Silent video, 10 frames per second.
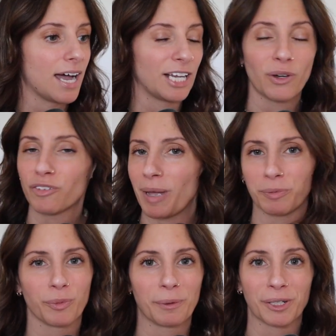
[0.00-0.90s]
I don't have a map
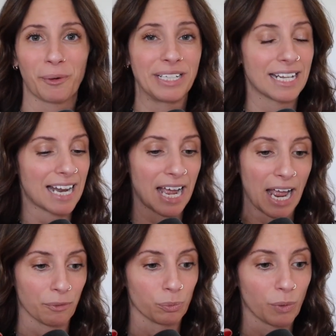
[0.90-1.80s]
of where we're going, and
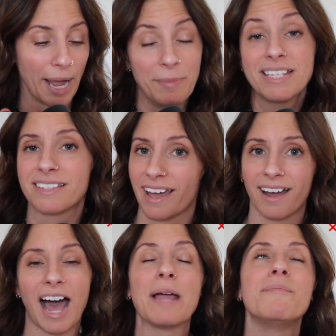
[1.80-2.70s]
I miss
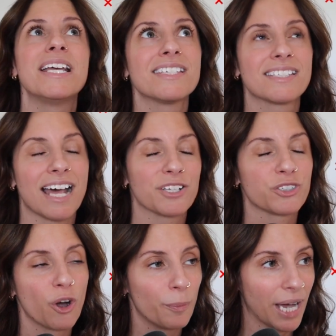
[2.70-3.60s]
that. I miss that
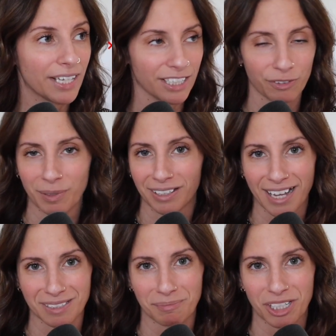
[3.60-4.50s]
so badly from the
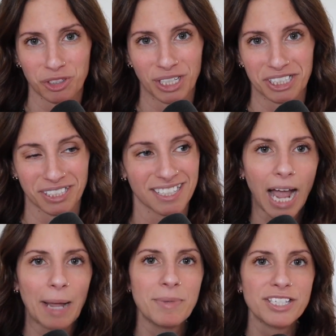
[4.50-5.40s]
last administration.
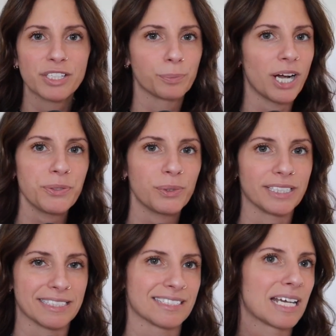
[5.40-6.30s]
I missed the press
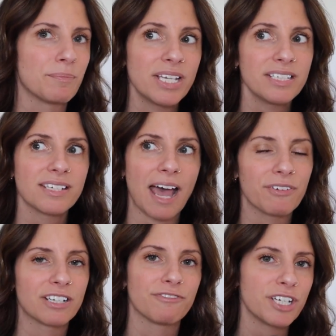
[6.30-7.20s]
releases. I missed
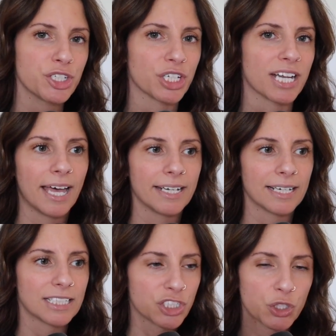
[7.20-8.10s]
having a vision, and
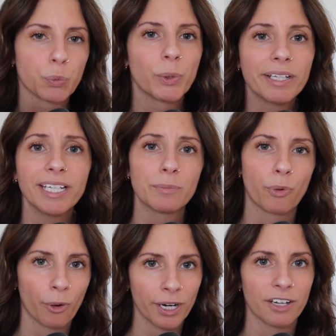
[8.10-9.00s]
it's just really
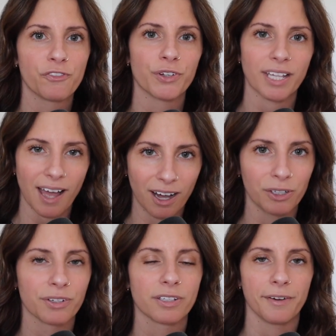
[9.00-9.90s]
important for the
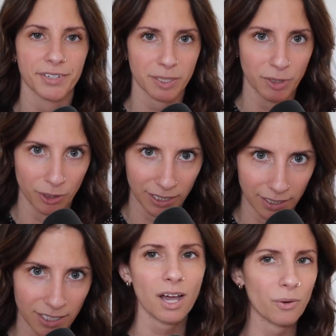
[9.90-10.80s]
health of a
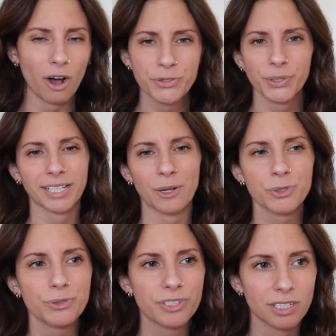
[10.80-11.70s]
community. Oh, also, the
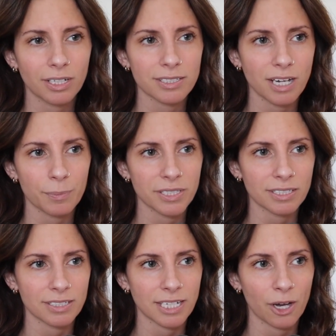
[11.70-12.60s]
council still has not been
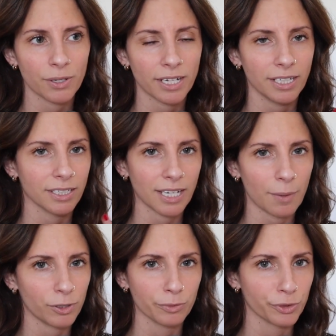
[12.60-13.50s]
sent down any
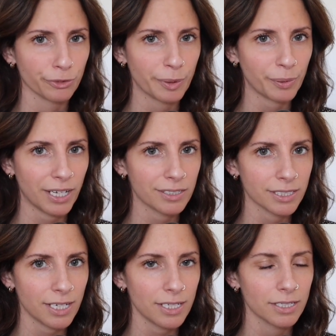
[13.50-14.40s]
capital improvement plans
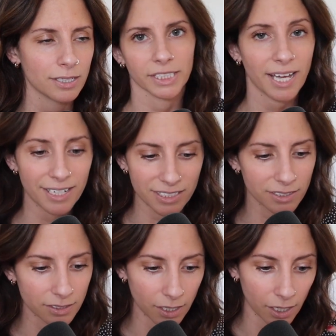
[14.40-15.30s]
yet. Again,
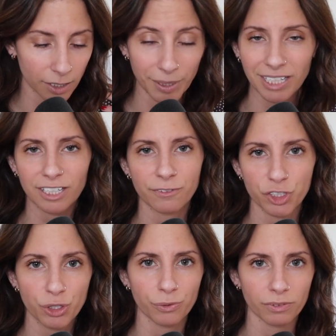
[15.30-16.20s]
it's the beginning of
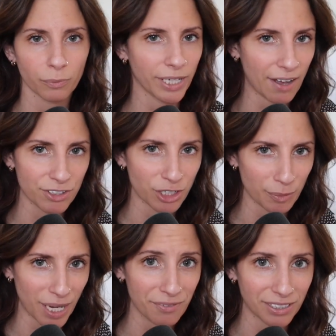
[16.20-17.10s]
June, and we haven't started
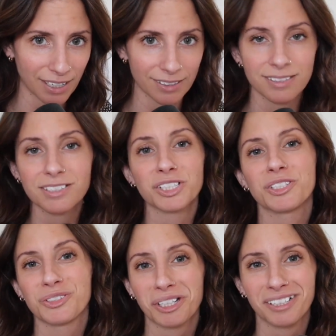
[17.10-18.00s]
paving yet. This is a
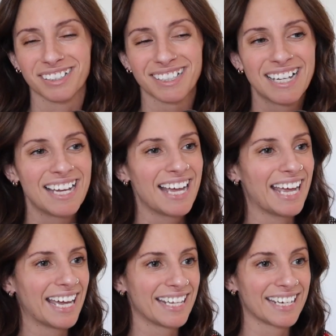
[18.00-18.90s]
concern,
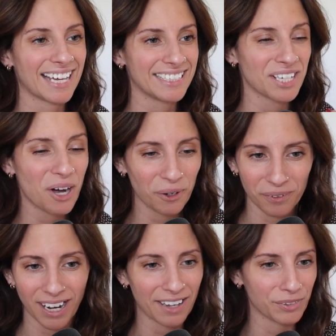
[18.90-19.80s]
and I know
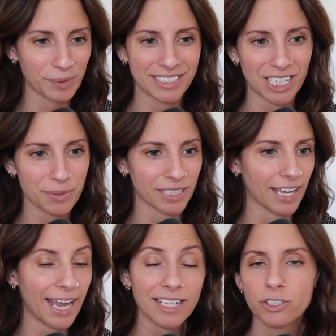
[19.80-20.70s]
everybody tells me,
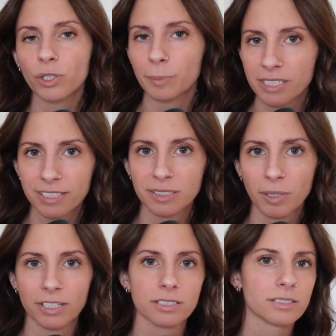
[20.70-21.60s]
hey, it's only been 6
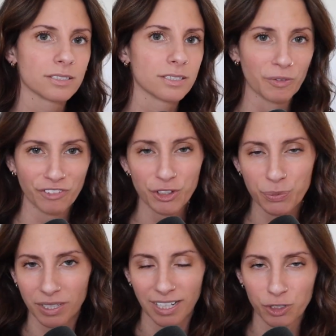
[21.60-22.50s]
months. But first,
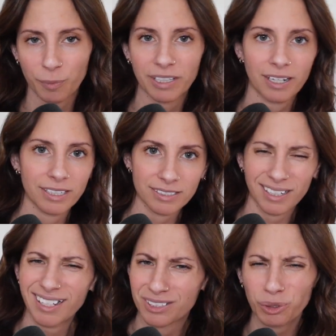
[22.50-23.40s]
when they told me that, they said,
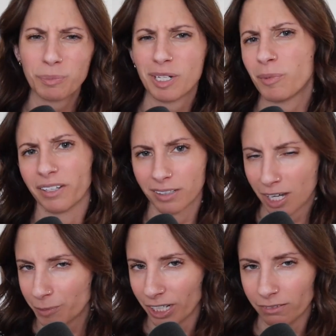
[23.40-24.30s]
hey, it's only been a month.
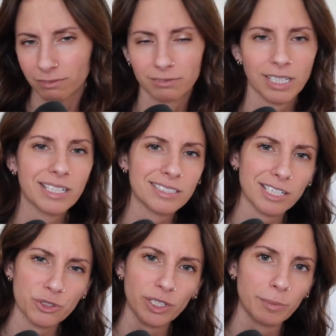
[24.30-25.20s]
Calm down. Then they said
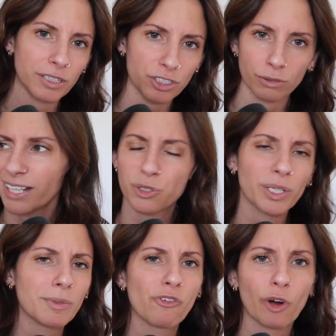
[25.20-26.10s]
it's only been 2. Hey, it's
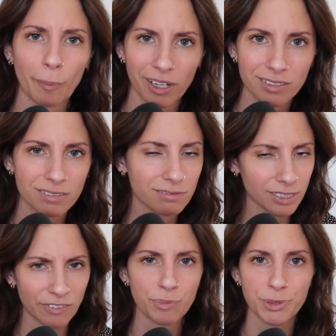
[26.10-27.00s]
only been 4 months.
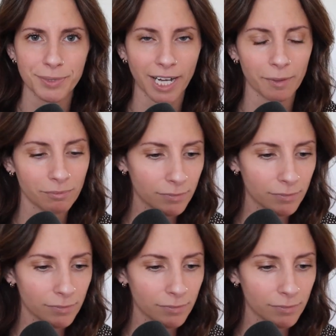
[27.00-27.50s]
Give them some time.